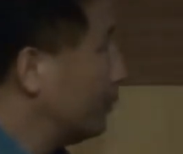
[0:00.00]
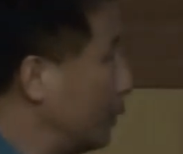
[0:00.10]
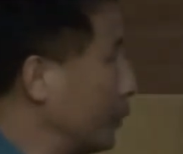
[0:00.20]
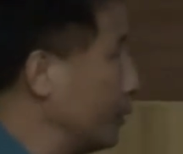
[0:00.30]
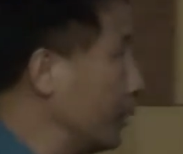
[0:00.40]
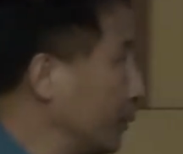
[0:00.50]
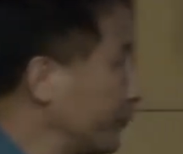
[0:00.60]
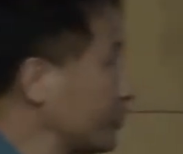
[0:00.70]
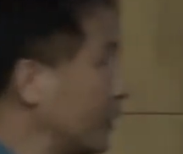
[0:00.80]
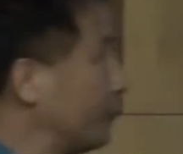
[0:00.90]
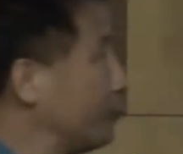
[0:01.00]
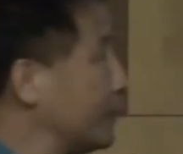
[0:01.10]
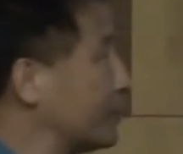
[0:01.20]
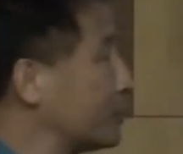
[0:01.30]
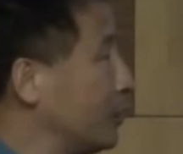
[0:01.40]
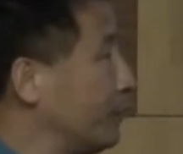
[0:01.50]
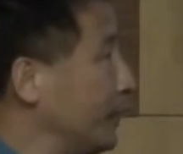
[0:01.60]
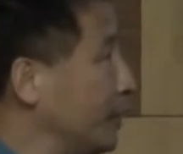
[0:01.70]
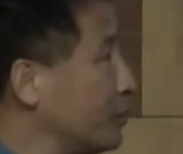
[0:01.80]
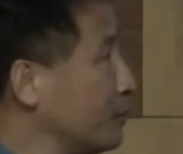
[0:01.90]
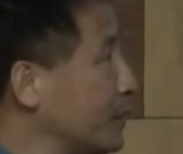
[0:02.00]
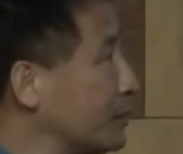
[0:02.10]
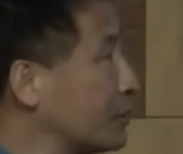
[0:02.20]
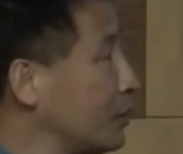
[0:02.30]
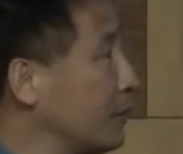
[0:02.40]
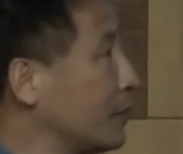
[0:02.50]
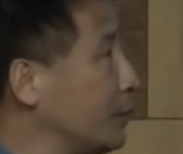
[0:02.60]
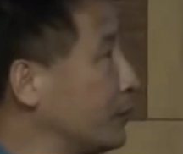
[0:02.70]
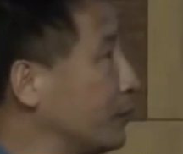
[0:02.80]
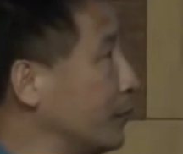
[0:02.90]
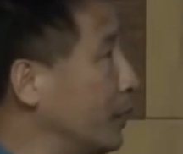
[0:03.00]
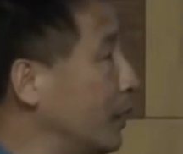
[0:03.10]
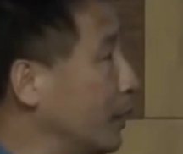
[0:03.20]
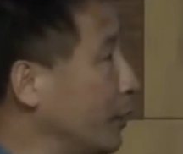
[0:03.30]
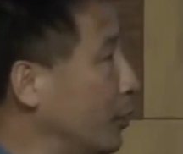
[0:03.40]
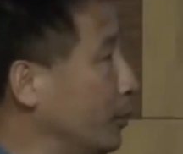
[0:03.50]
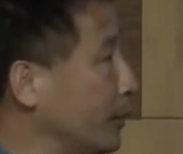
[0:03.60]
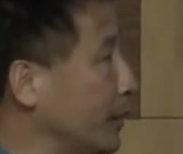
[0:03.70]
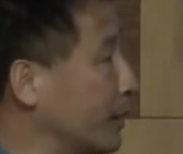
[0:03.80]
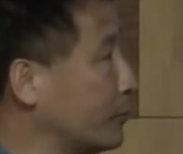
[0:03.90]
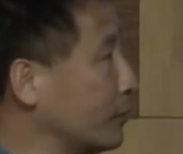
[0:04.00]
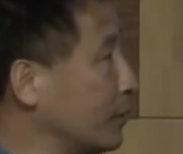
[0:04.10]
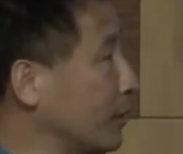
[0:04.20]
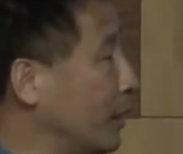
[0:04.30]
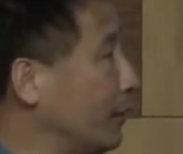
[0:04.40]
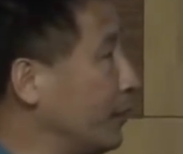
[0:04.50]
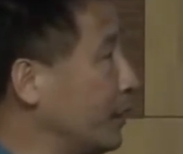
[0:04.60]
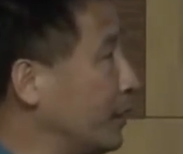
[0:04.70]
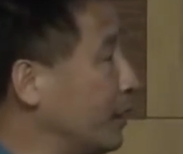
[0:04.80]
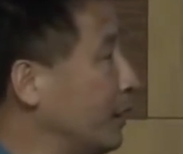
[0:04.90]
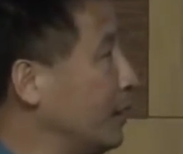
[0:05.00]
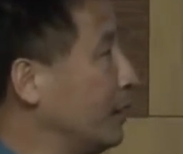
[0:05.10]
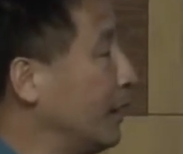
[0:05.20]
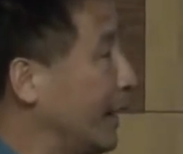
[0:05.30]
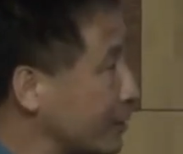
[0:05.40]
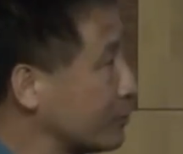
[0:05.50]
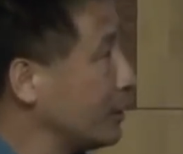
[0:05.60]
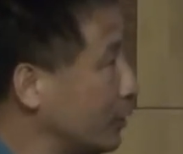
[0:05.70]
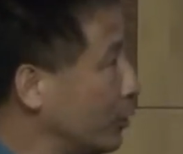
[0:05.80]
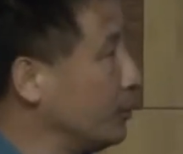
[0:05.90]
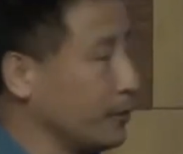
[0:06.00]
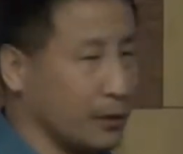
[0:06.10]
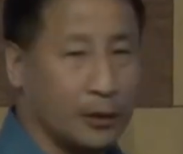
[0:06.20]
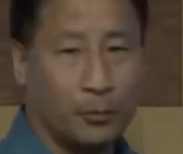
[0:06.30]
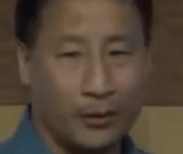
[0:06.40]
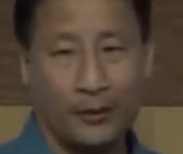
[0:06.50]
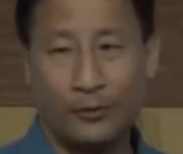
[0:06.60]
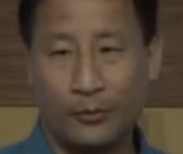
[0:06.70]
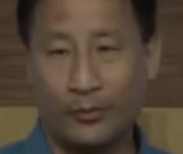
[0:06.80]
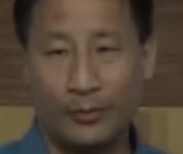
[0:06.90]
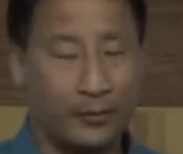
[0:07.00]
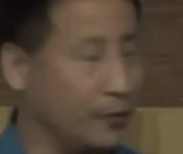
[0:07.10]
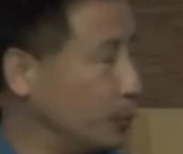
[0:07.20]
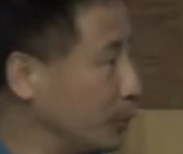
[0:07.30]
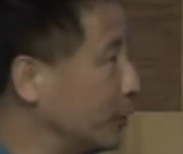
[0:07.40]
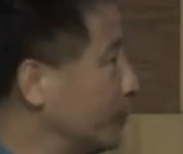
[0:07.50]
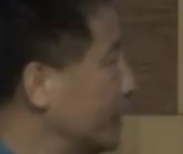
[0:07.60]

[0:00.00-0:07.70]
what we're doing. Well, first off, B612 Foundation. B612 comes from the home of the asteroid home of the Little Prince, which is a favorite book of